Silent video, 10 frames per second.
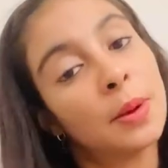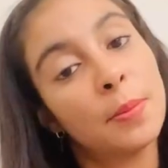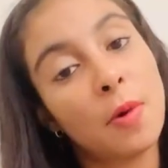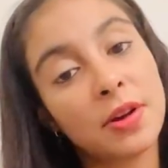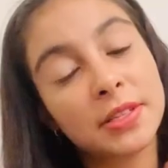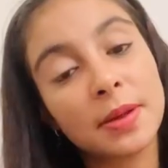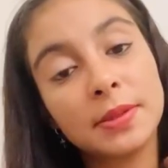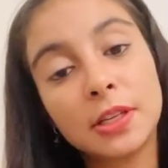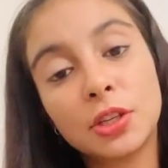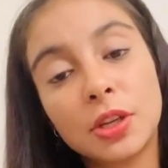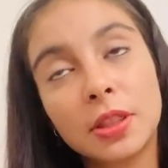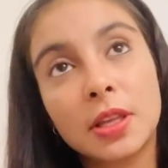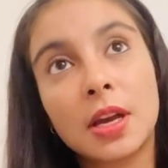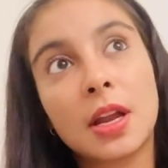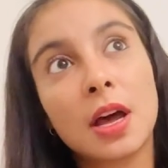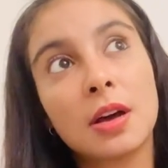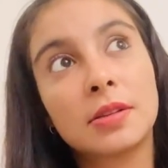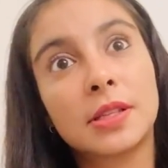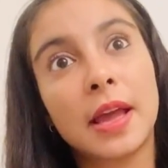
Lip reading: Mars comes into your third house